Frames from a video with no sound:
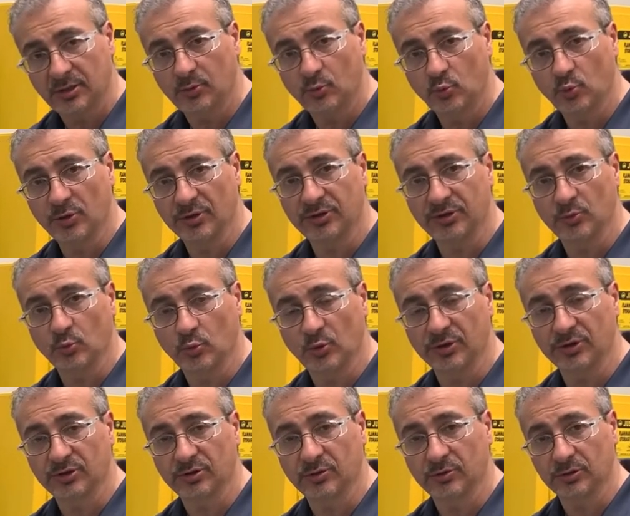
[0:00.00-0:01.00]
with, with
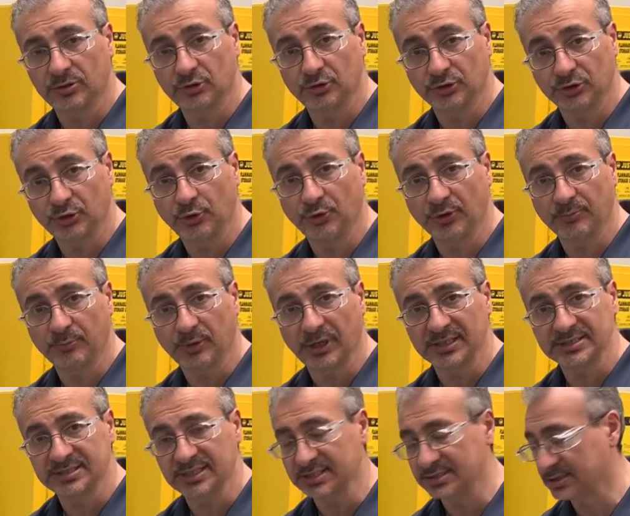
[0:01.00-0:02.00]
your curing
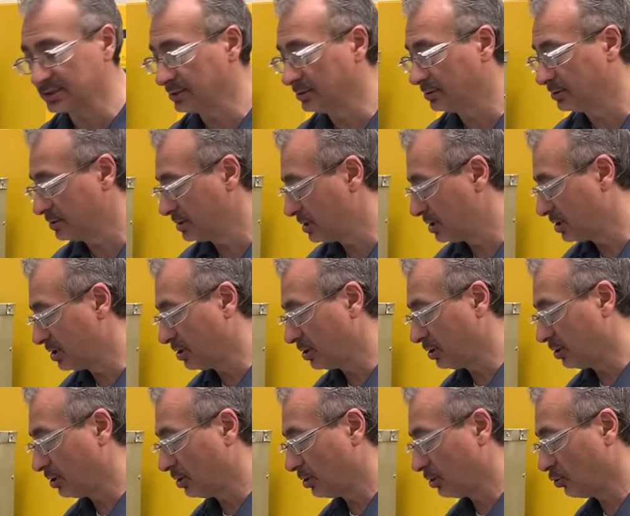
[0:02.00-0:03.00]
process.
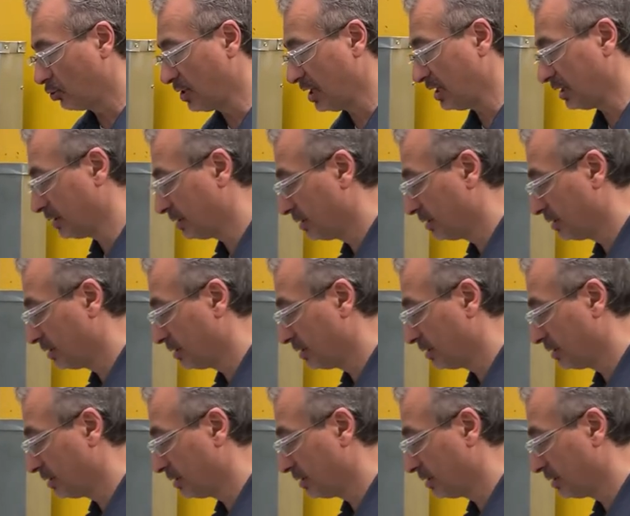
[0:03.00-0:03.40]
Okay.